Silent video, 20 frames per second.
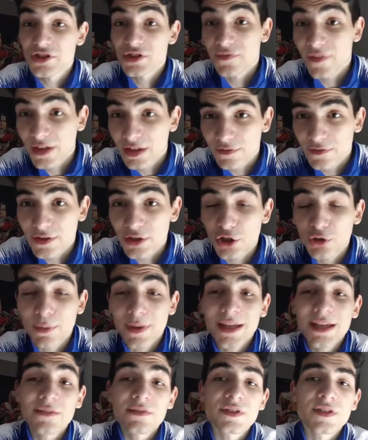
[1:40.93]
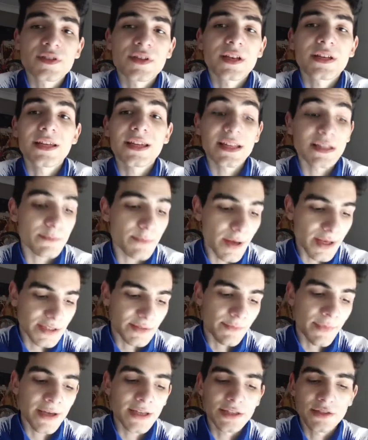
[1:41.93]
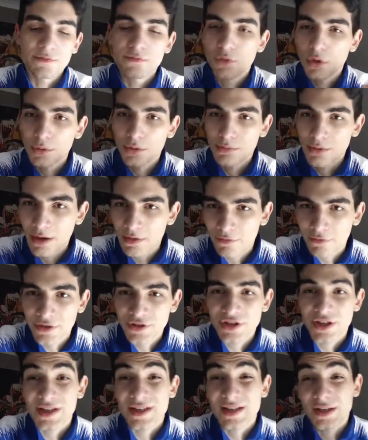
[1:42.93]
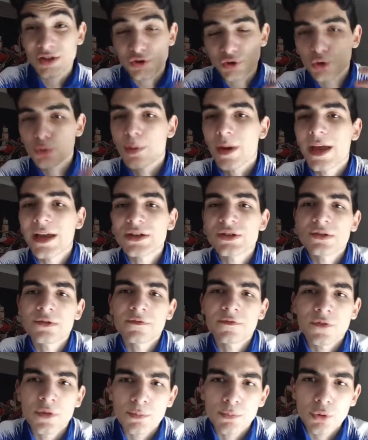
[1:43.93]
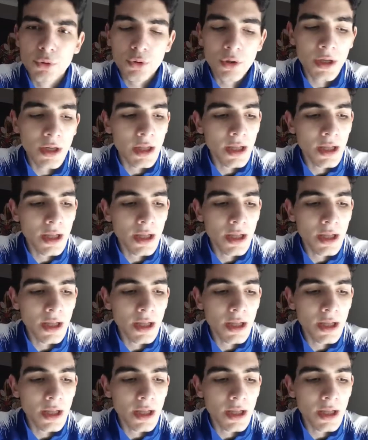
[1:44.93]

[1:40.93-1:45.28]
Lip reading: If anything, you may even say he's best mates with Roman Abramovich. He's a super agent in football.